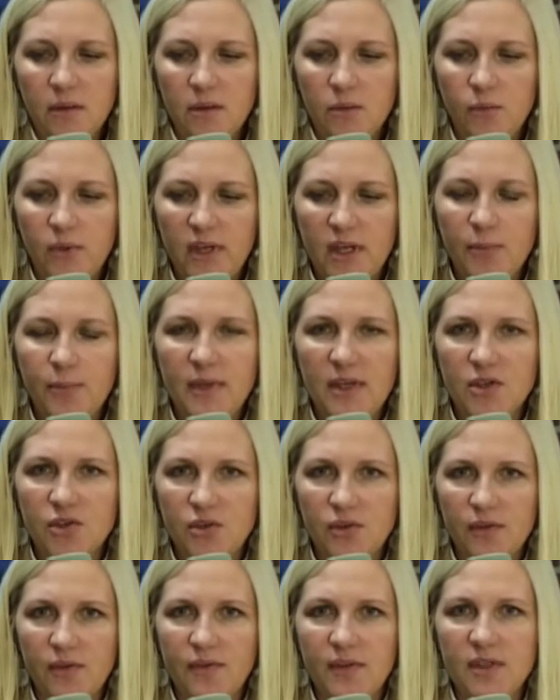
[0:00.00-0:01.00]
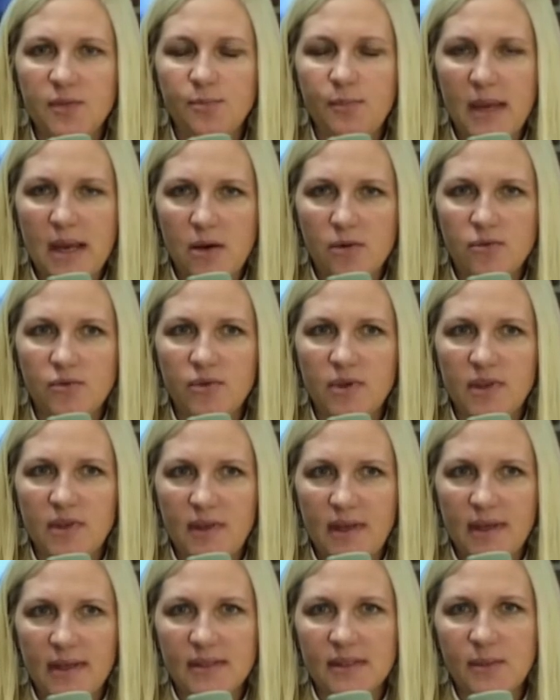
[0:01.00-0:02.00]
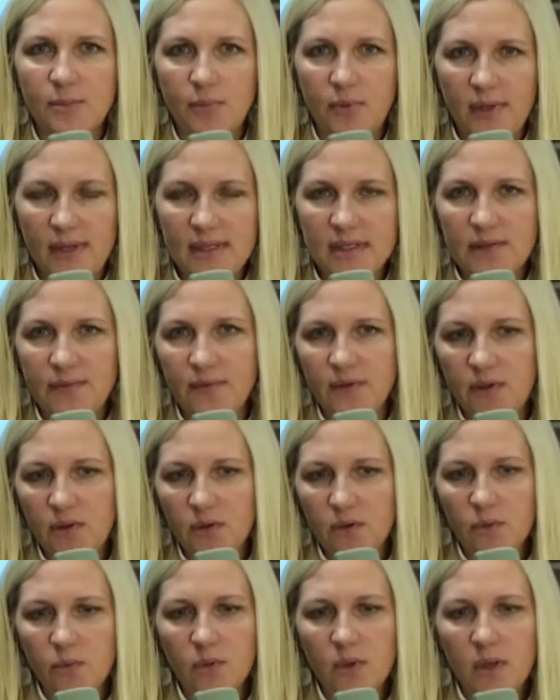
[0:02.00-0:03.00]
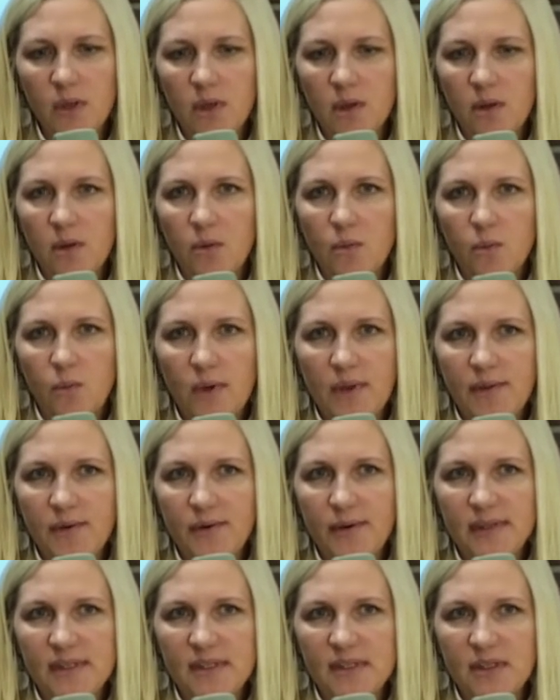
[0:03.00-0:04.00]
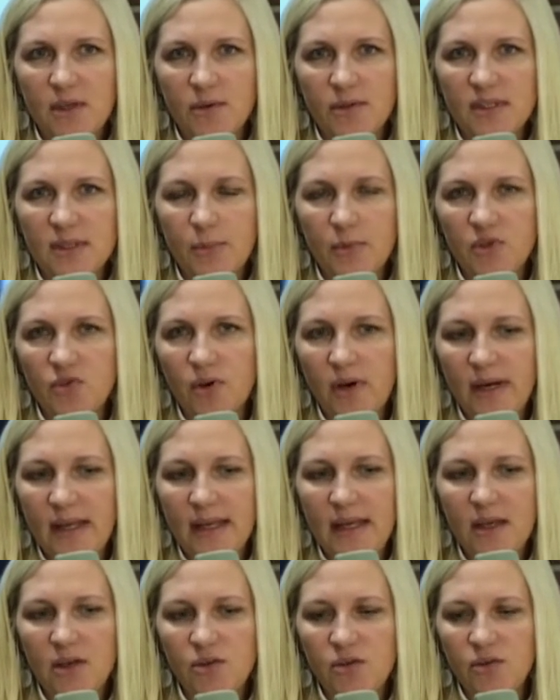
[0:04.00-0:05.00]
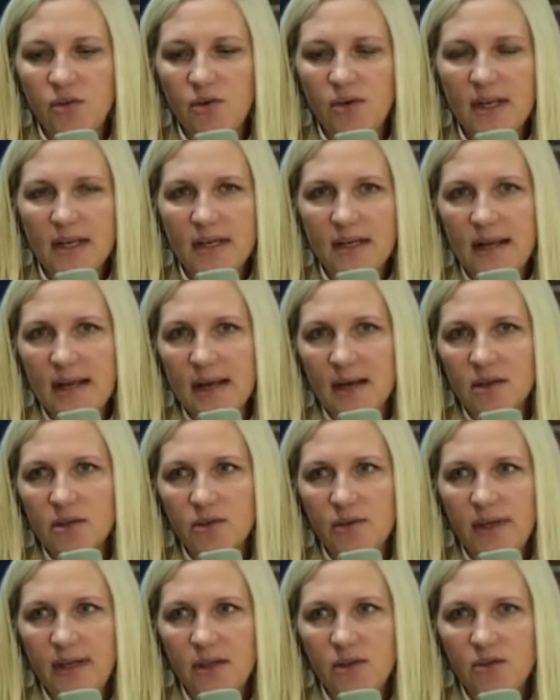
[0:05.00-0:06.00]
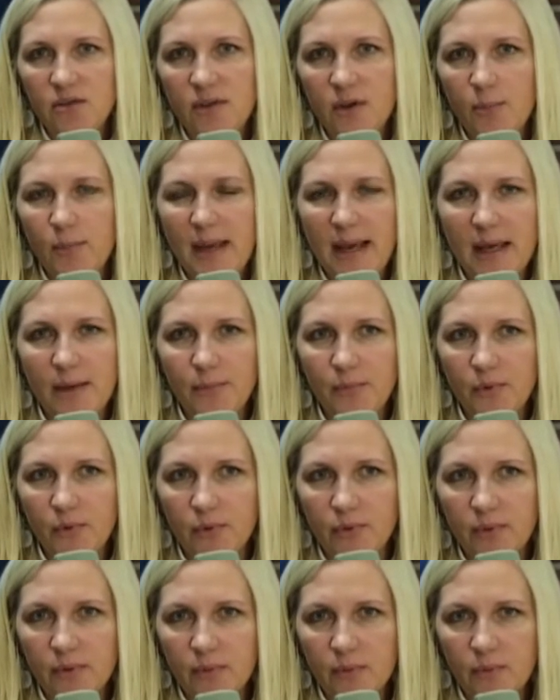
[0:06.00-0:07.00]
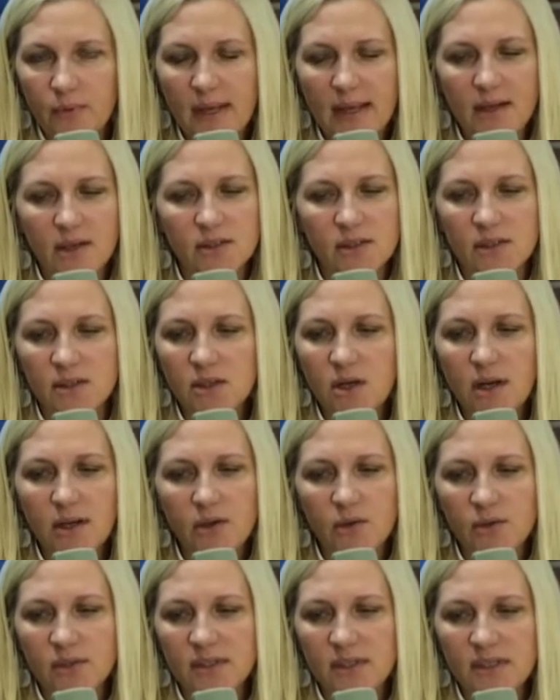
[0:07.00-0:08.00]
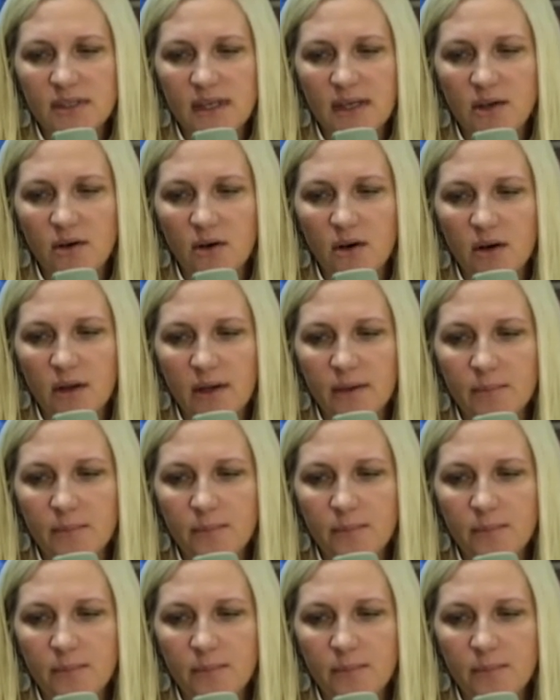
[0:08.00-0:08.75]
we can make sure that this boundary thing is in place for you, whether it's, someone trying to hand you their knickknacks or hand you their bad mood, okay? Because it's not yours to take on.